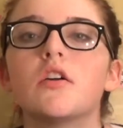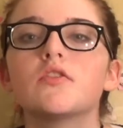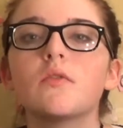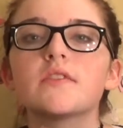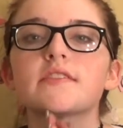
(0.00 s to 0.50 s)

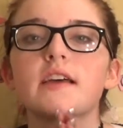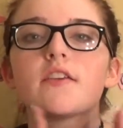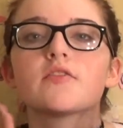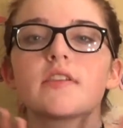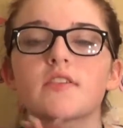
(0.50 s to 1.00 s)

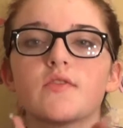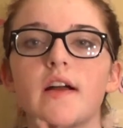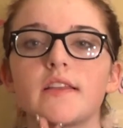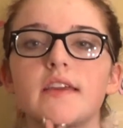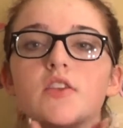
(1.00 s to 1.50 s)
decide your
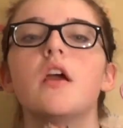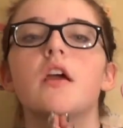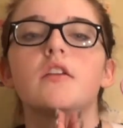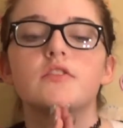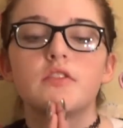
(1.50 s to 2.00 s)
sexuality
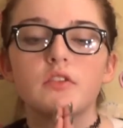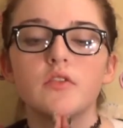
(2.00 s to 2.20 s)
until